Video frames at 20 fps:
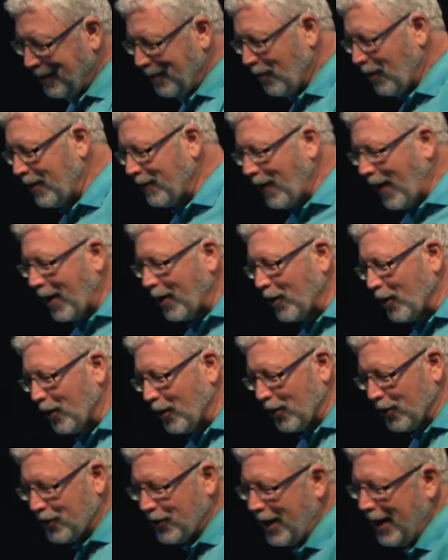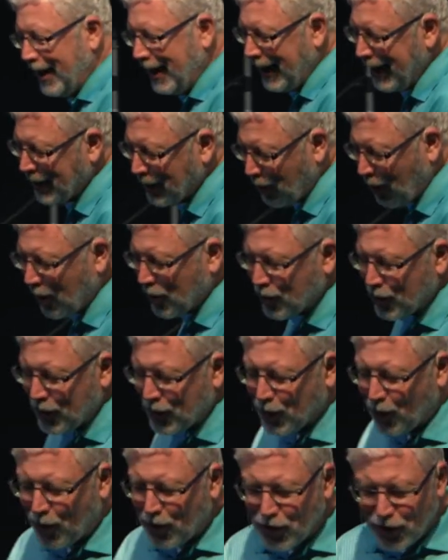one of our girls in the grocery
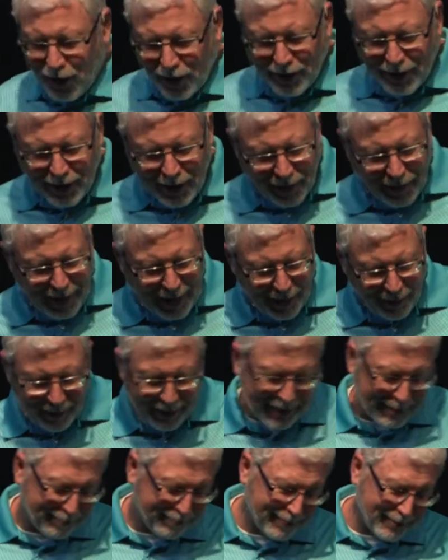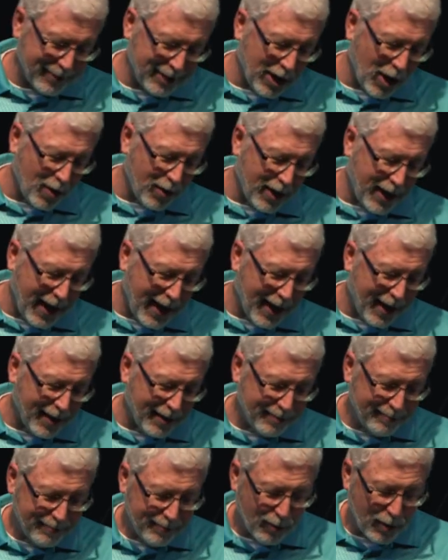store start to do that and went, Don't
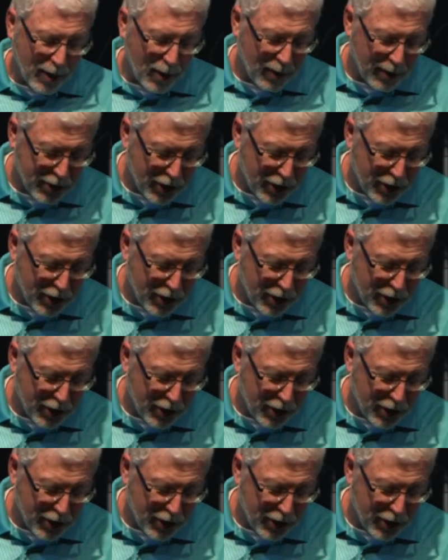care, we're going